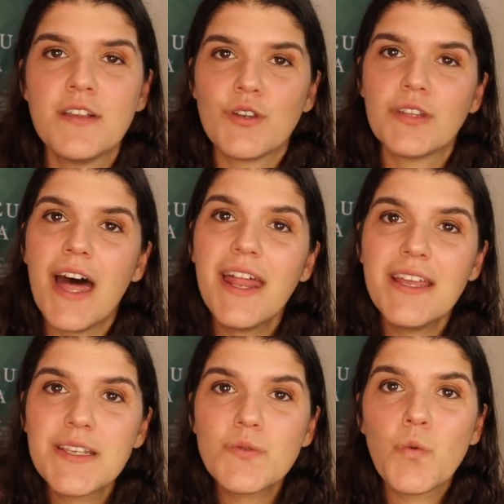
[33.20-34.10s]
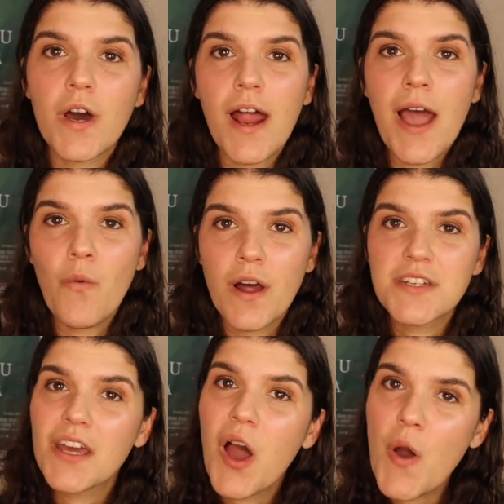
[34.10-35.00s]
So that is what I
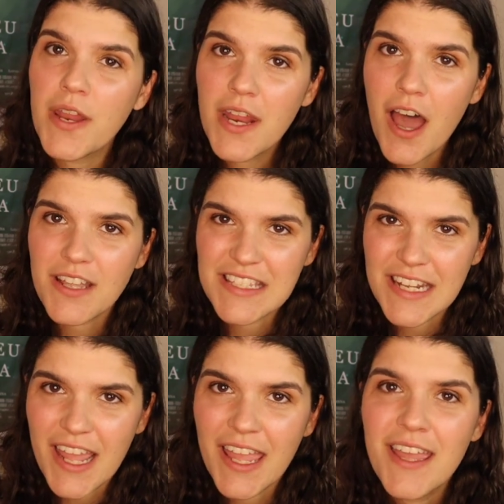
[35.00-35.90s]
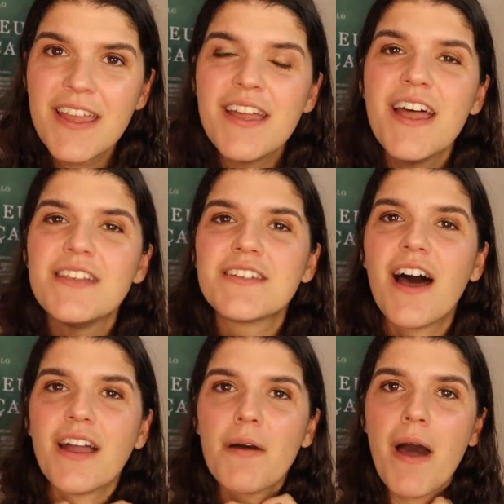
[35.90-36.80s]
want to hone in on today. Is
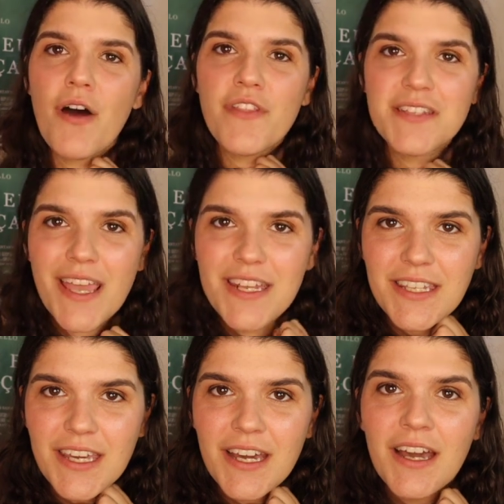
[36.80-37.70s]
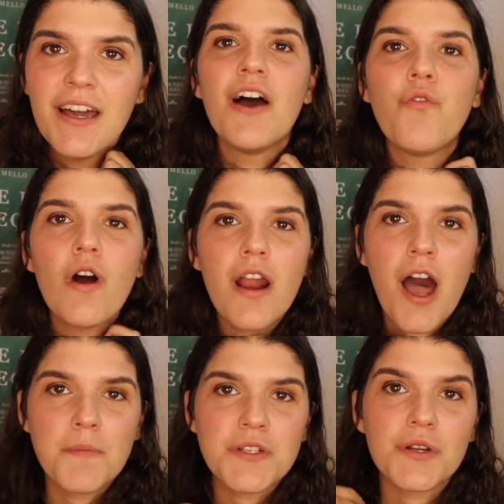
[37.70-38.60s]
talk about this idea of what
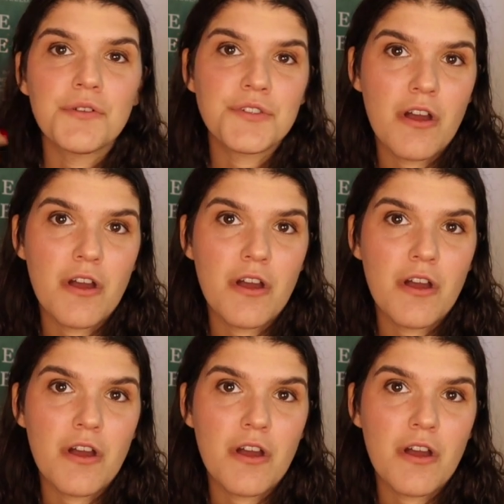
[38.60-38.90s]
obstacles